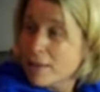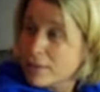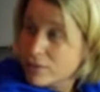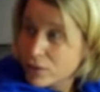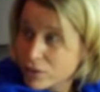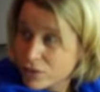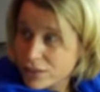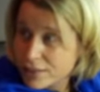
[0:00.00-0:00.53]
Have
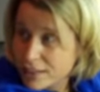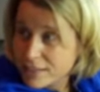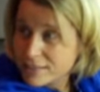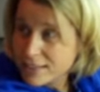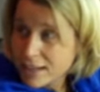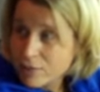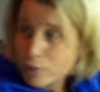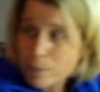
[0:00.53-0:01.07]
you ever seen the
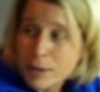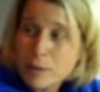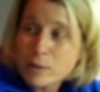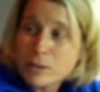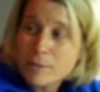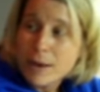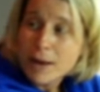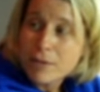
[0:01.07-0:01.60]
inside of a
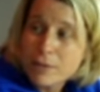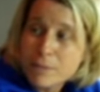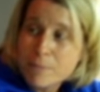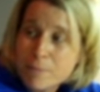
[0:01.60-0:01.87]
penguin's mouth?